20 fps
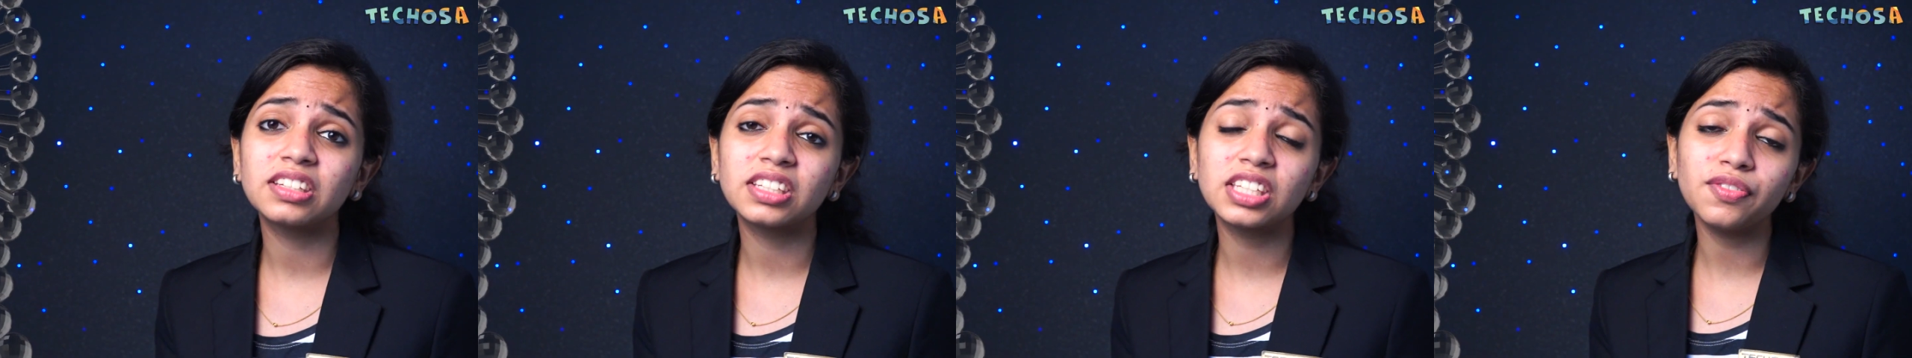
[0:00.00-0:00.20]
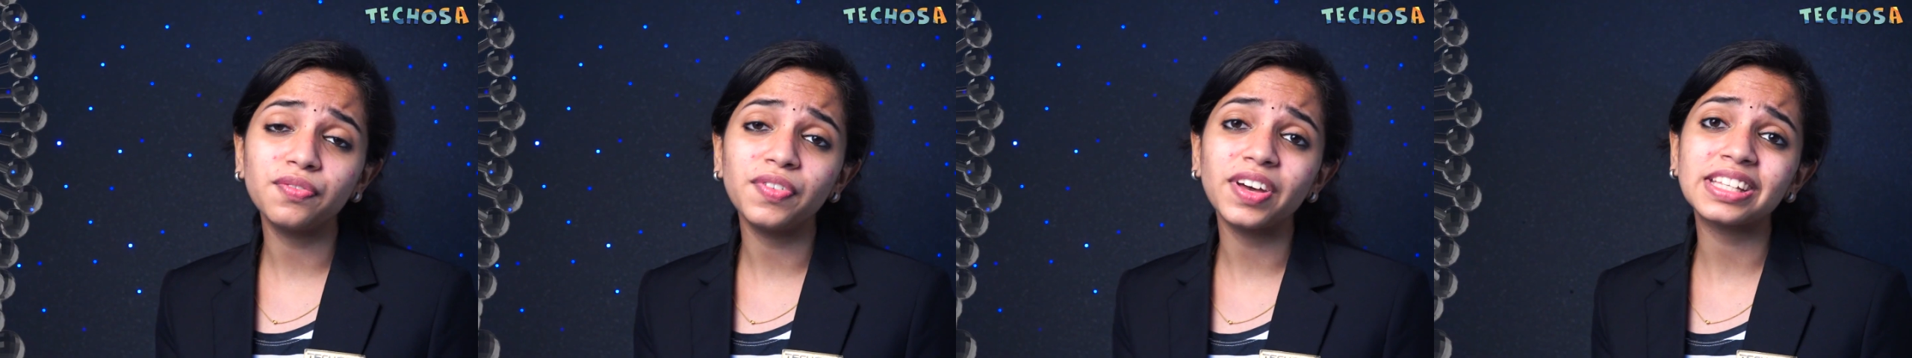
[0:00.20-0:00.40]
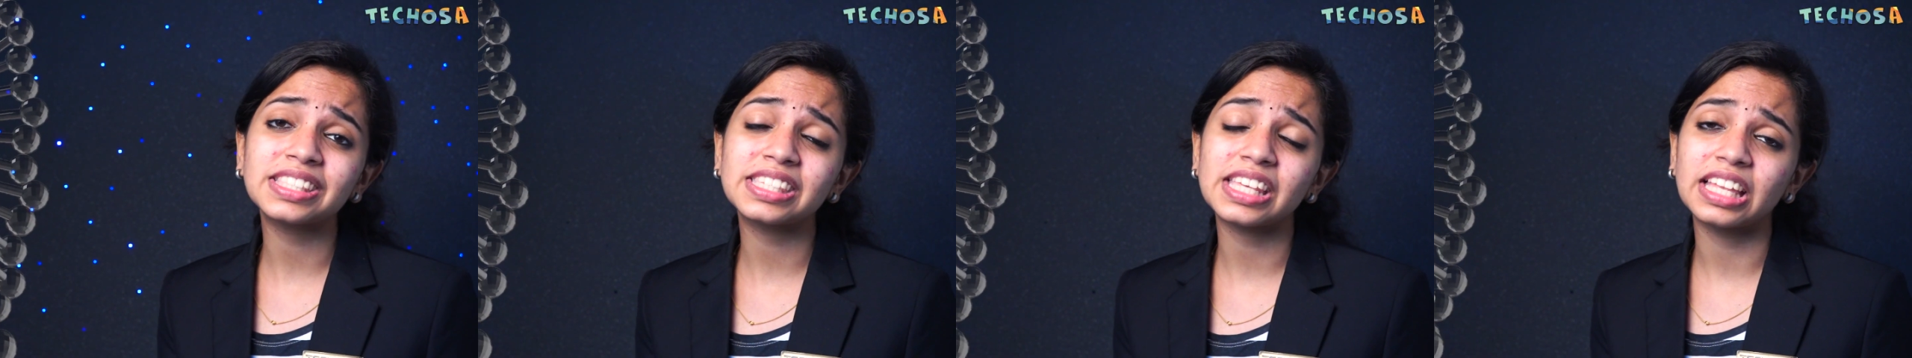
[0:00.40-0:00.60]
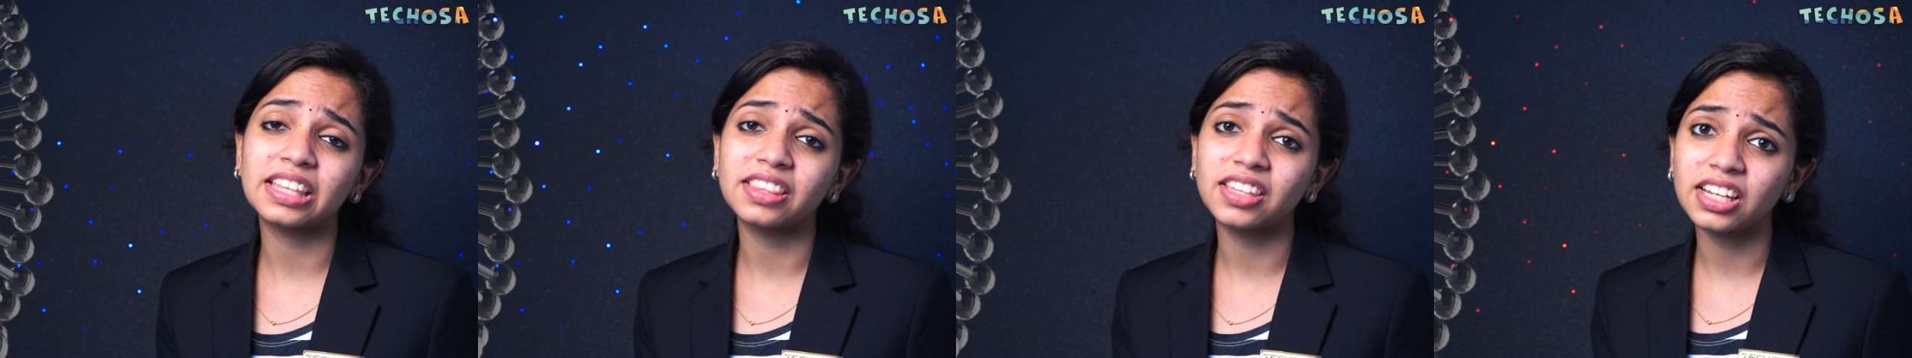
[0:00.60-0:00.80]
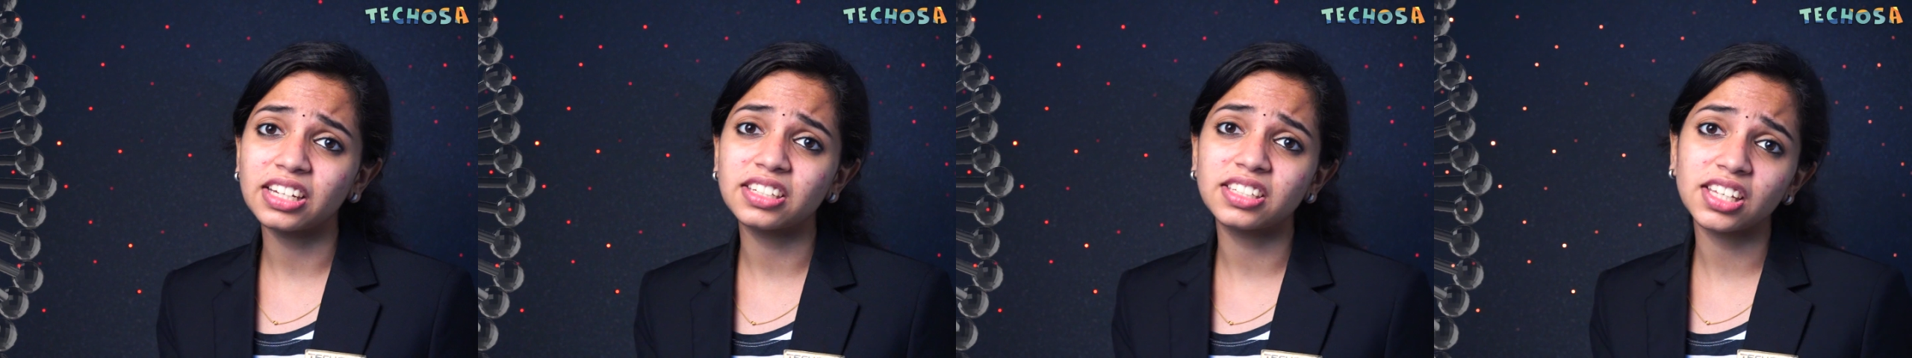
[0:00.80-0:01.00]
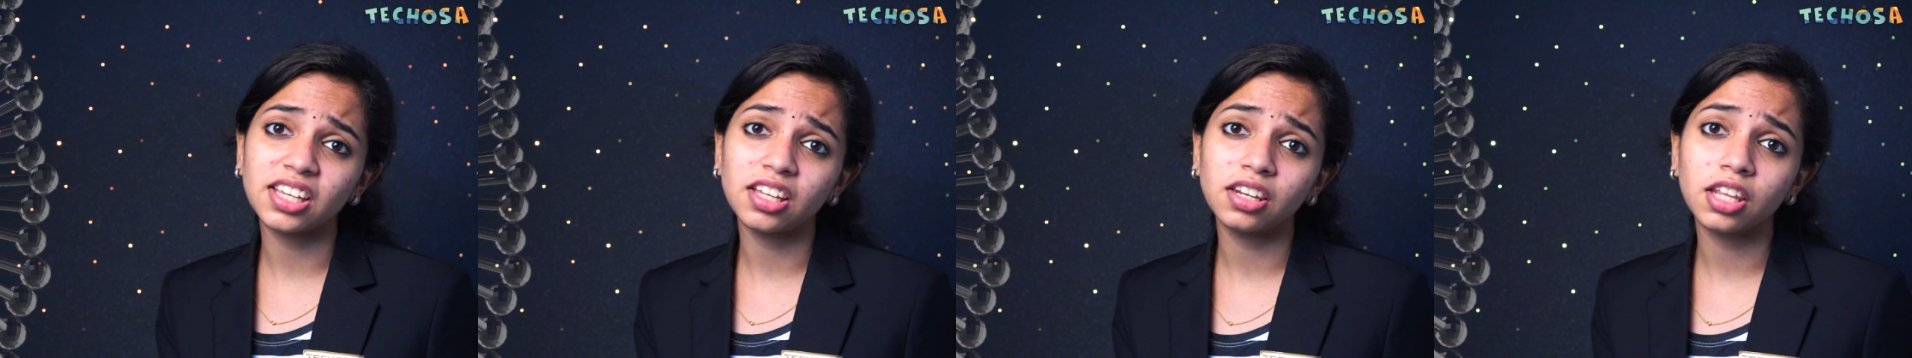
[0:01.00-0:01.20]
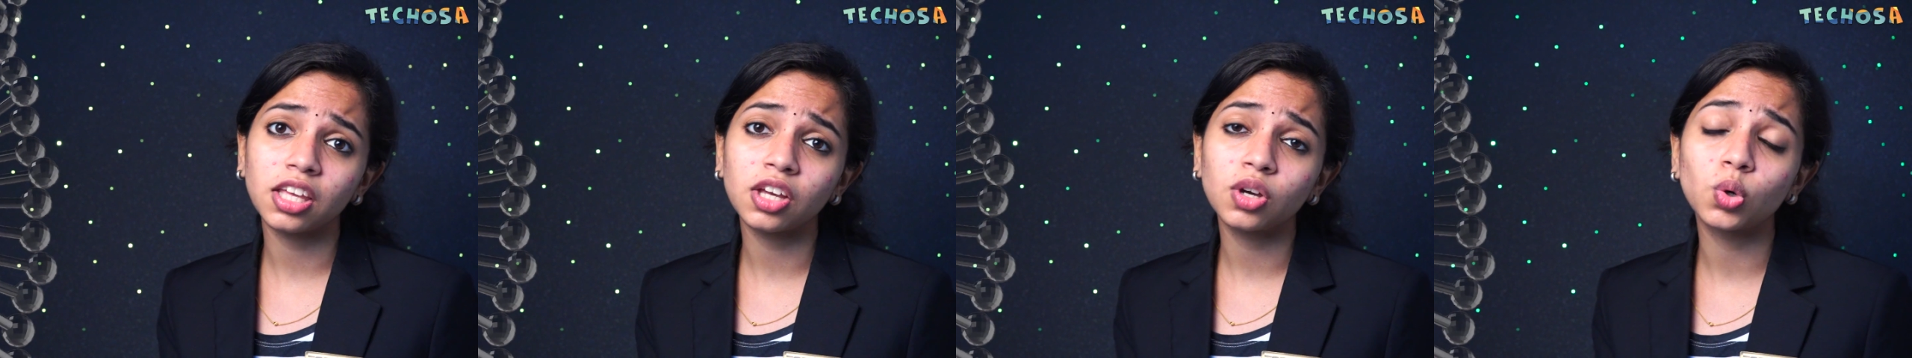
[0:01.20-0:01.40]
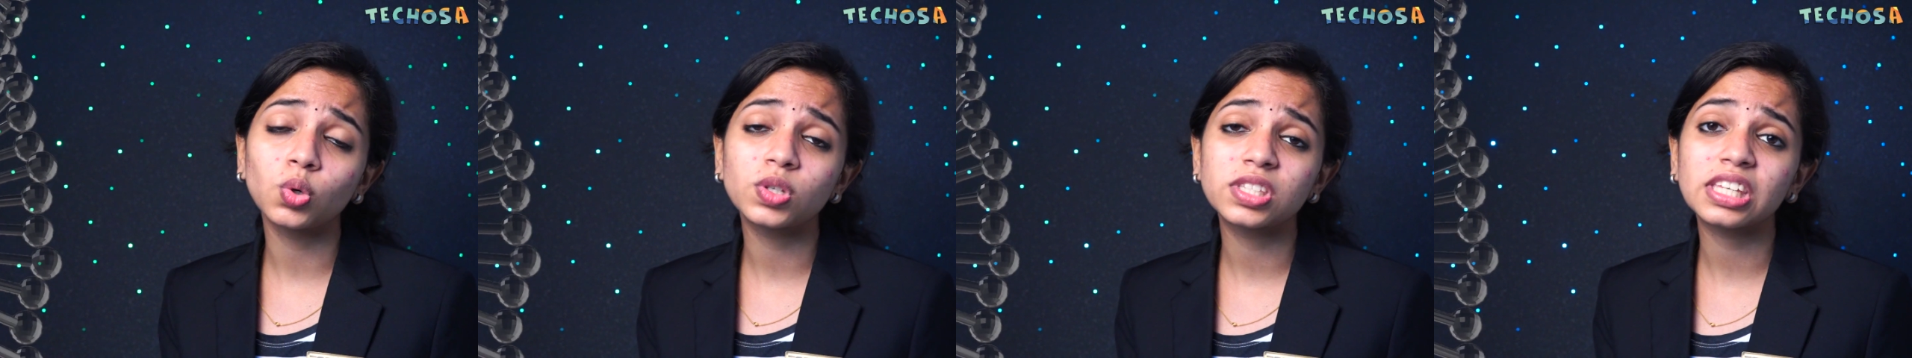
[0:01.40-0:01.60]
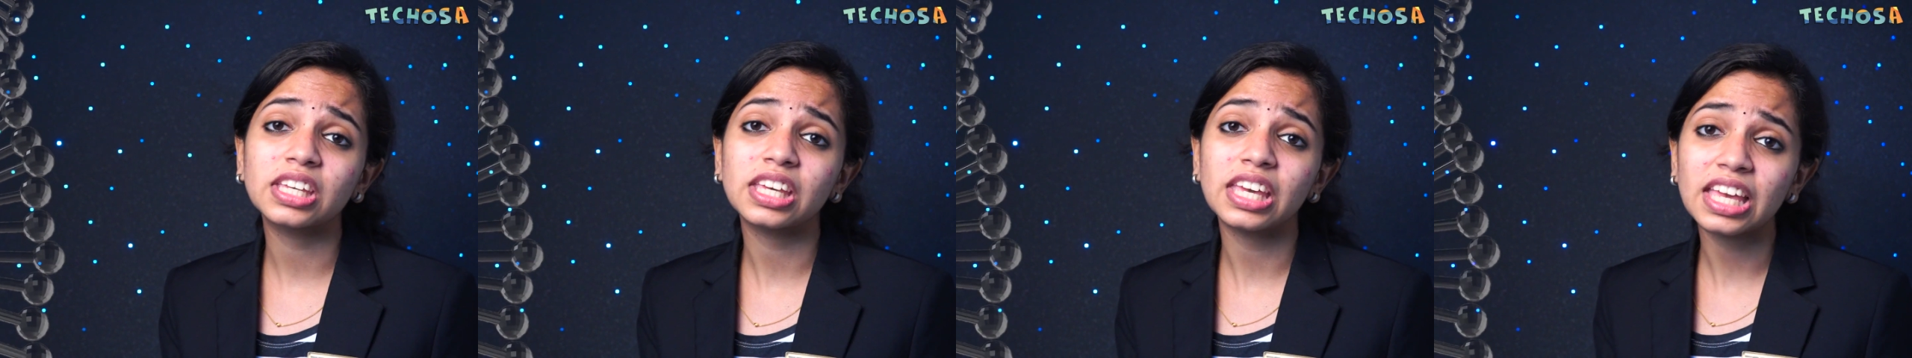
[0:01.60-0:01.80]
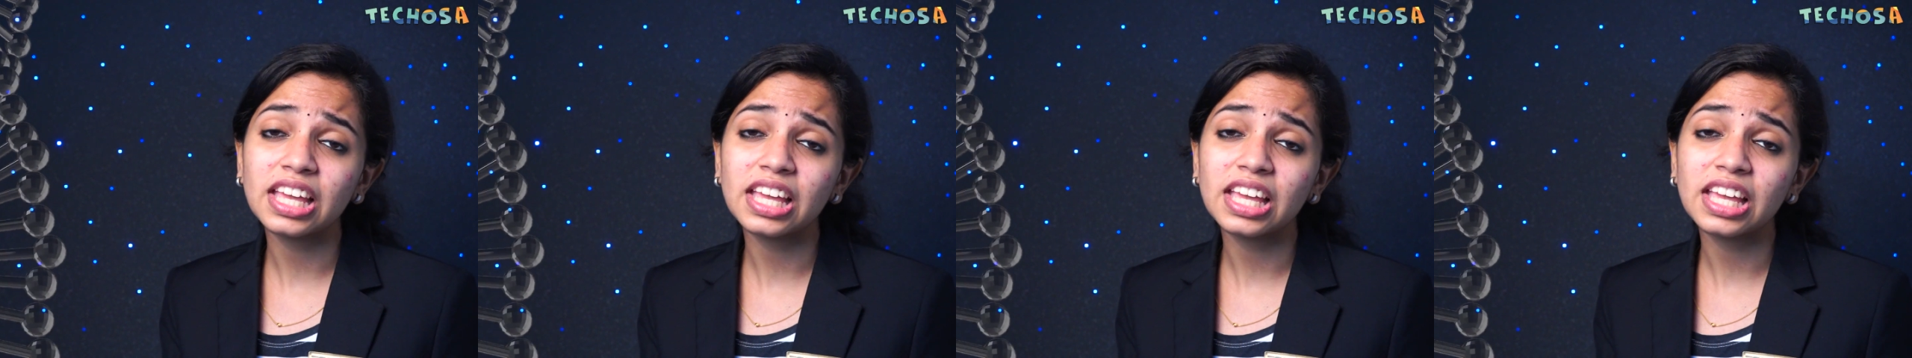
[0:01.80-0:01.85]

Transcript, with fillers: defects in their DNA causing